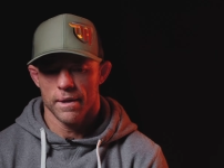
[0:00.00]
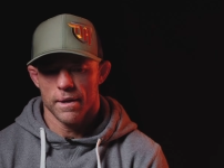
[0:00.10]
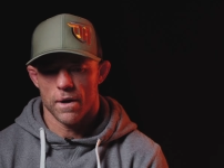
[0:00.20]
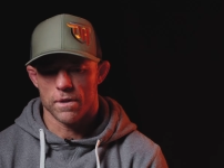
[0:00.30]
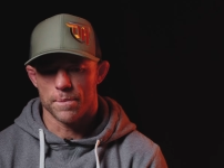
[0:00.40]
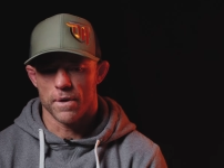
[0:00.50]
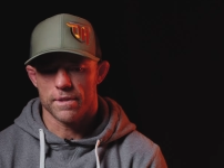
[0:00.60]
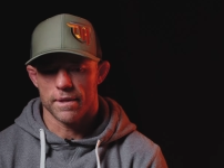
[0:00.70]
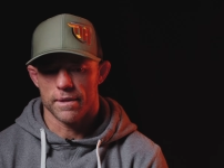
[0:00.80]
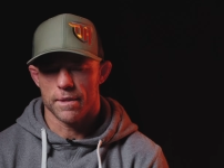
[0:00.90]
all about
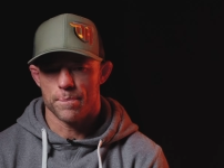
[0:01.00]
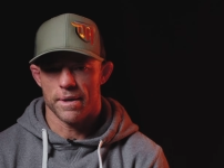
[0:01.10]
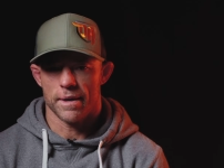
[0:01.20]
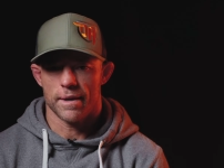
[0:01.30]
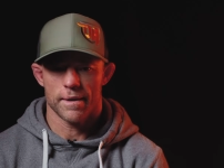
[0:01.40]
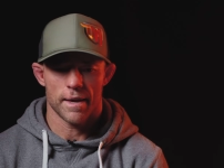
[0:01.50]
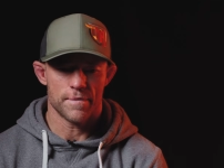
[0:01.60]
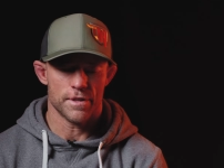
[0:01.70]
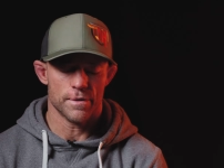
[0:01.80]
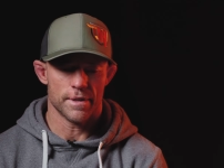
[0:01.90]
the big
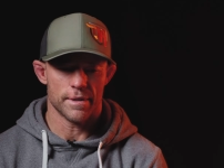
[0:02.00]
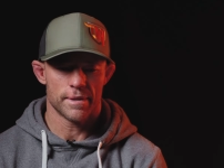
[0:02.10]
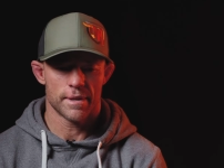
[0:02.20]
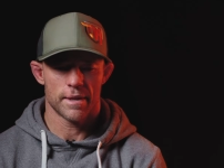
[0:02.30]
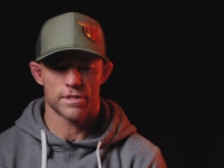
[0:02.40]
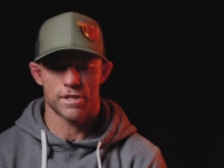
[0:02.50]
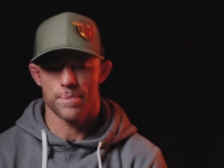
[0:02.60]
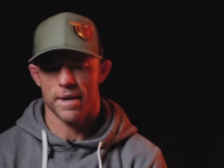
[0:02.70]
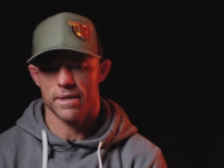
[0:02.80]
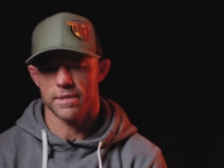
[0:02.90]
heavy duty shin
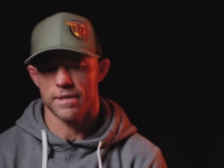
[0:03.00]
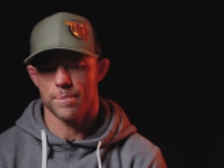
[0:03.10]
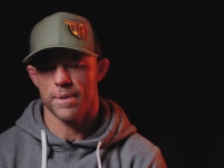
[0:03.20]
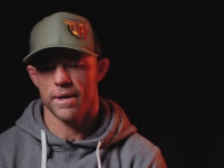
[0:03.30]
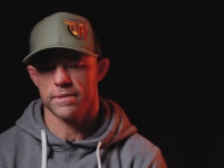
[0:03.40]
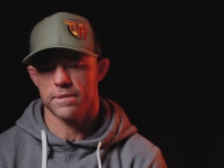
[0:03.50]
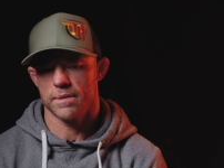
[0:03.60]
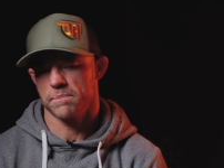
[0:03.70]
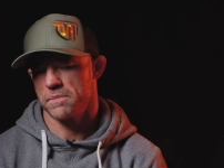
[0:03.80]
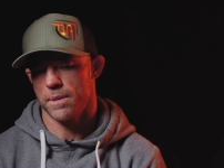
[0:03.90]
pads and knee pads,
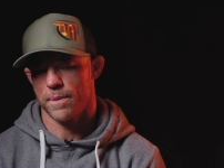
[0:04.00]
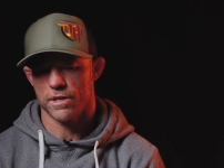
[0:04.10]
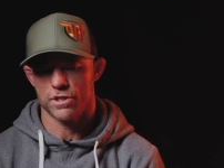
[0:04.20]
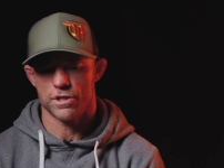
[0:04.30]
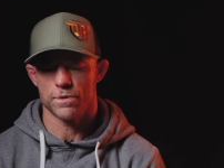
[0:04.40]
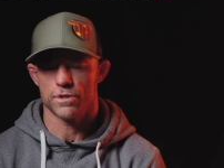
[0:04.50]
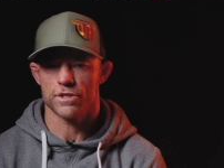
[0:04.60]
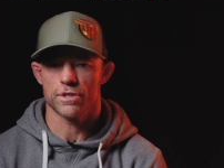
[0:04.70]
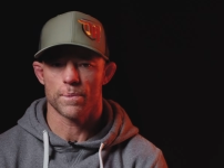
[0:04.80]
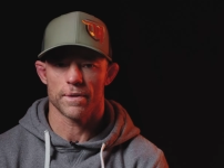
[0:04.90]
and some guys choose
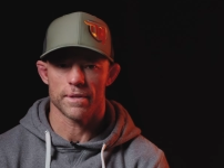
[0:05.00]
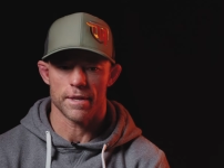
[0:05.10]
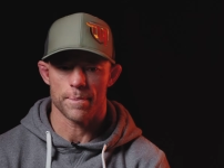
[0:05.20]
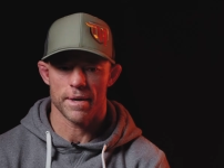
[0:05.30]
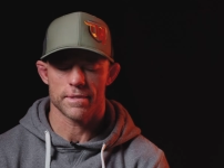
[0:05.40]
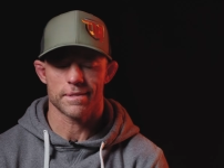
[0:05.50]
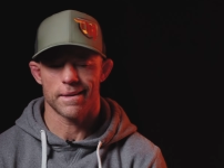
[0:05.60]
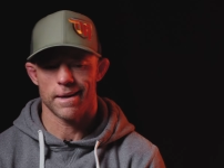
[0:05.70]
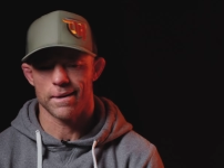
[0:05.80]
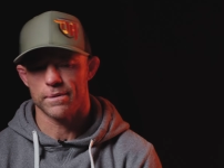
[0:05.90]
just to wear the knee pads.
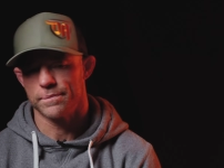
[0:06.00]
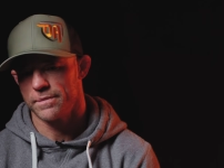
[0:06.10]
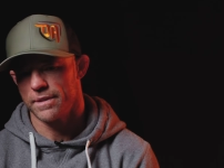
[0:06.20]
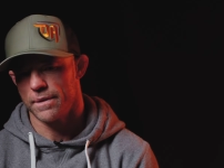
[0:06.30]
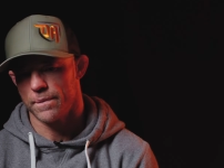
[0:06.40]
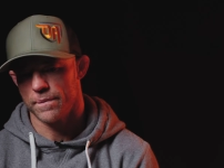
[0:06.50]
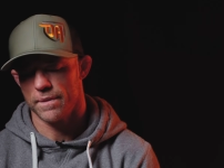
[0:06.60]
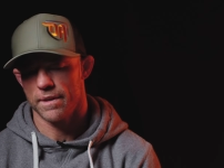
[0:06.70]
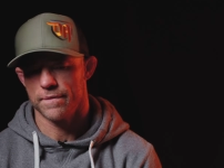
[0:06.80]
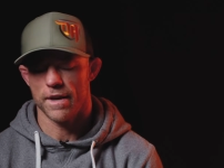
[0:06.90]
Now,
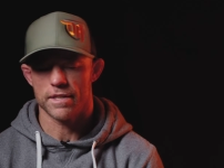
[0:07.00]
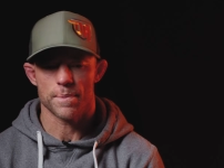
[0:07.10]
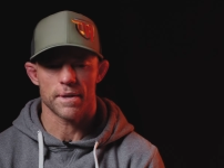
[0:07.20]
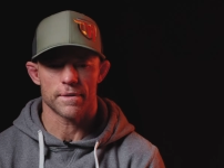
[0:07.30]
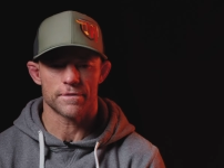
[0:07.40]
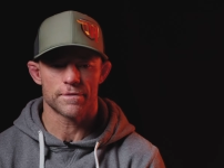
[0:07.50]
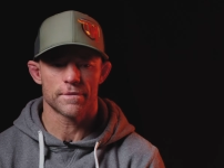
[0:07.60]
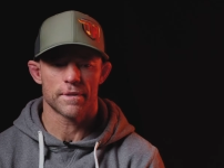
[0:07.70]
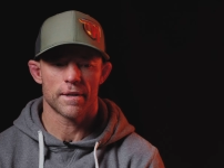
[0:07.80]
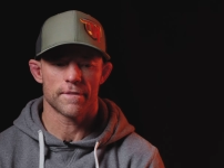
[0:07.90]
the advancement
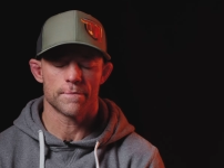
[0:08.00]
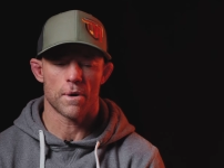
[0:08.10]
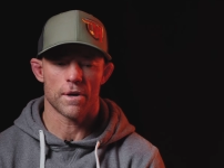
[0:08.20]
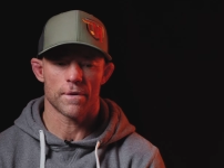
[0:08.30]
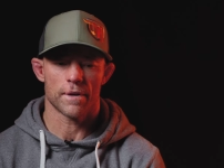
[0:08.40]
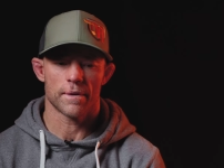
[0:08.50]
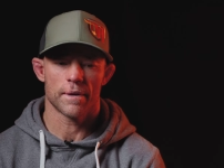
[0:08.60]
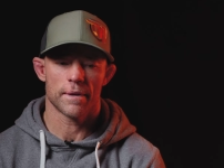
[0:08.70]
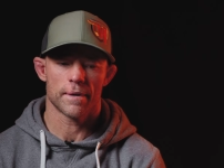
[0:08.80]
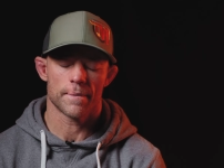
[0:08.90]
of modern
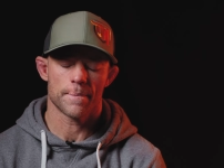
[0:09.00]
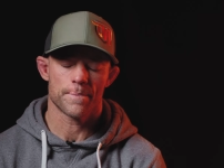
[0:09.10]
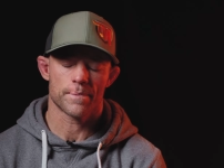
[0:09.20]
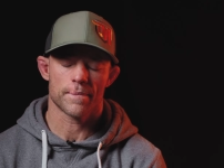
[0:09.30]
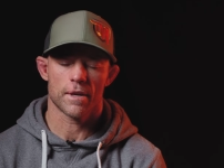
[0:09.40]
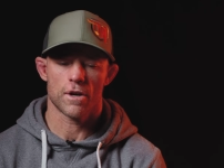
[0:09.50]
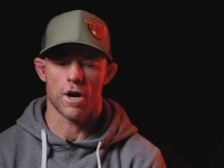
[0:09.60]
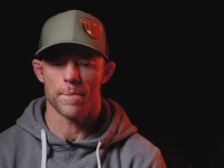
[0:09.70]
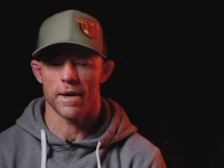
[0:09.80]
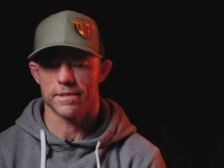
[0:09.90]

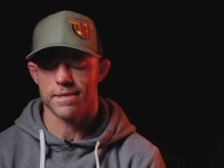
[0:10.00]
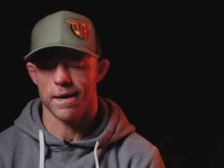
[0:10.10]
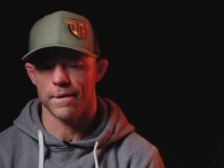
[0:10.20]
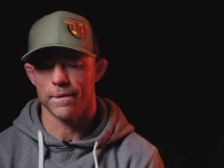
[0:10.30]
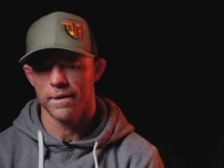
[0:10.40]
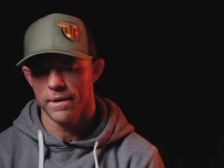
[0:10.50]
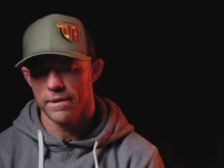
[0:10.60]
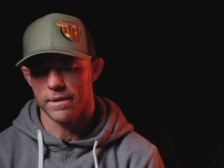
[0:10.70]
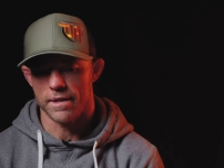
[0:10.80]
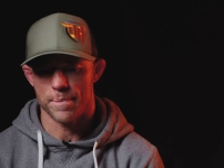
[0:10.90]
combat attire,
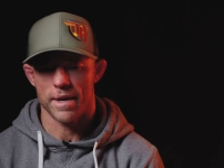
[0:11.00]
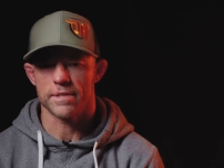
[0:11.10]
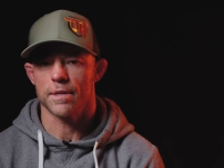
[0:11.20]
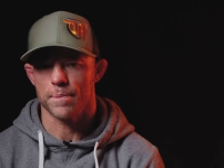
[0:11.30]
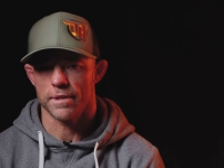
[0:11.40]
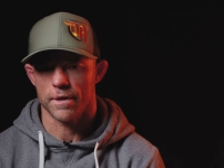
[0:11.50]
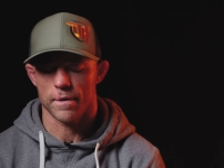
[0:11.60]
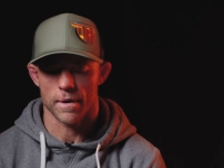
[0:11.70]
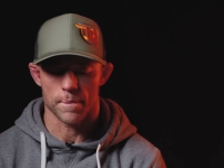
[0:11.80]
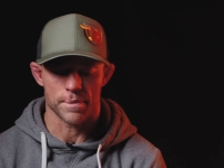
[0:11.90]
the knee pads typically
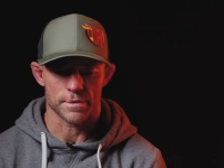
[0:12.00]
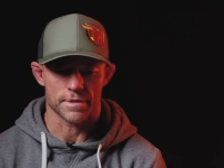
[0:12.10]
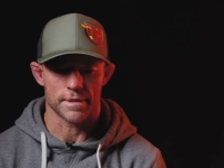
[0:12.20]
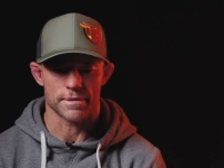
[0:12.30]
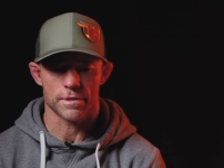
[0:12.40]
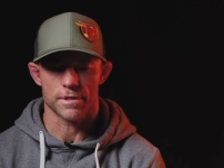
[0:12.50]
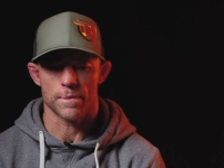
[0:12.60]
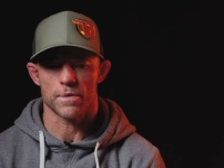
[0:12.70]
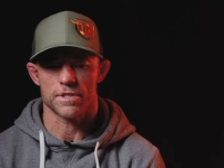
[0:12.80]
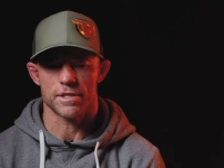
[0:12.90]
are built in, so you
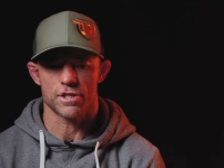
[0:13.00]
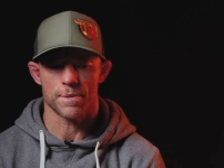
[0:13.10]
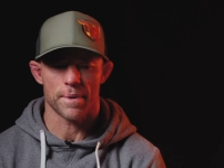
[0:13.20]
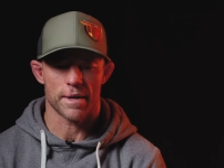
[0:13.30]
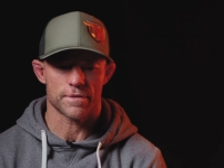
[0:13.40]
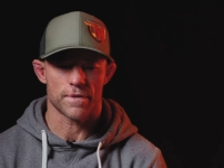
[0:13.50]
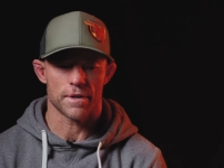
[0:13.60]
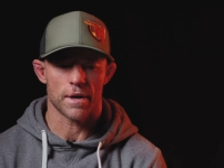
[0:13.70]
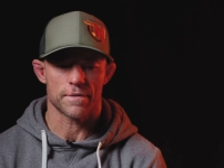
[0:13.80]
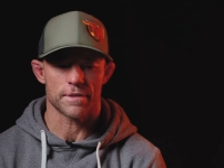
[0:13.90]
won't see shin pads
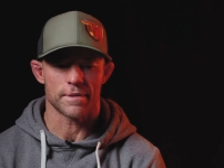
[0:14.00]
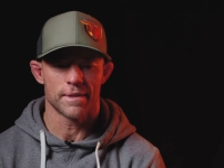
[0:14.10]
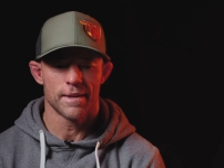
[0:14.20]
very often.